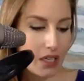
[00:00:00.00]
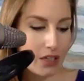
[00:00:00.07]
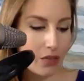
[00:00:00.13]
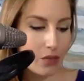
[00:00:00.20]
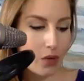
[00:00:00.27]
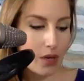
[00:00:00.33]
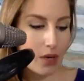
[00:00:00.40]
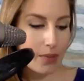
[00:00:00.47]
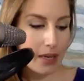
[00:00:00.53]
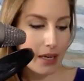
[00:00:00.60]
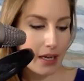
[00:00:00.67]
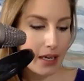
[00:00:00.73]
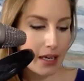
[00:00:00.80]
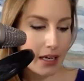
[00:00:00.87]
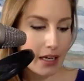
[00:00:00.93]
one of
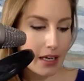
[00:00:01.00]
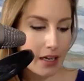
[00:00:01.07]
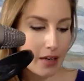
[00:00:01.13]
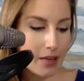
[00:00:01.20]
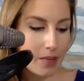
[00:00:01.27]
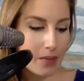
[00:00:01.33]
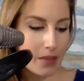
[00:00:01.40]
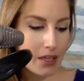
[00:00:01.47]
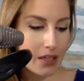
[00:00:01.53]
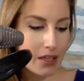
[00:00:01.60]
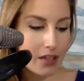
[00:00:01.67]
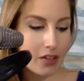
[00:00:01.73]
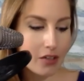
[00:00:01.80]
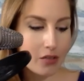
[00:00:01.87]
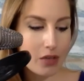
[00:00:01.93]

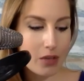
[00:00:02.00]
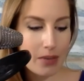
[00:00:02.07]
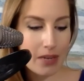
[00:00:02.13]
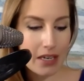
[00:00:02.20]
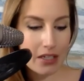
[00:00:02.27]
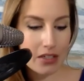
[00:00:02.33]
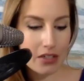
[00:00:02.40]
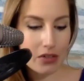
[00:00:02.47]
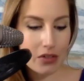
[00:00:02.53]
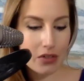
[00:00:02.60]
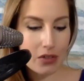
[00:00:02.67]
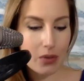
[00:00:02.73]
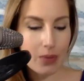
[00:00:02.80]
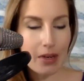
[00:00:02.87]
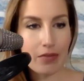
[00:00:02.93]
my
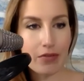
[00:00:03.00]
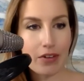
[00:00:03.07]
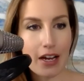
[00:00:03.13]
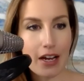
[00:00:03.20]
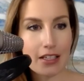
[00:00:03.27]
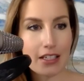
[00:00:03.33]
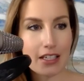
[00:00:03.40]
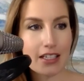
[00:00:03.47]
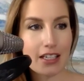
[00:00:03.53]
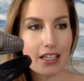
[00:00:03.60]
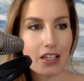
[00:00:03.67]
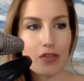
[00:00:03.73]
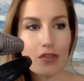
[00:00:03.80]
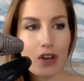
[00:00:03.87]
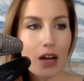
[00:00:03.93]
students, one of my friends had said,
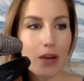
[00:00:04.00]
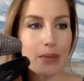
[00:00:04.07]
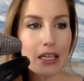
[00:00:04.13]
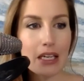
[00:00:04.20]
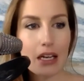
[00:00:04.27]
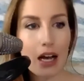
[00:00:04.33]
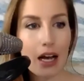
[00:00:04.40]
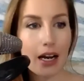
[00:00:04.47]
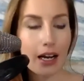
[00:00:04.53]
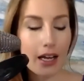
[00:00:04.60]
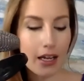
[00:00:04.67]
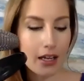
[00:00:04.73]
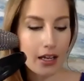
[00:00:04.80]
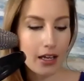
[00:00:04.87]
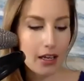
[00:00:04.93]
you've got to meet Ghada.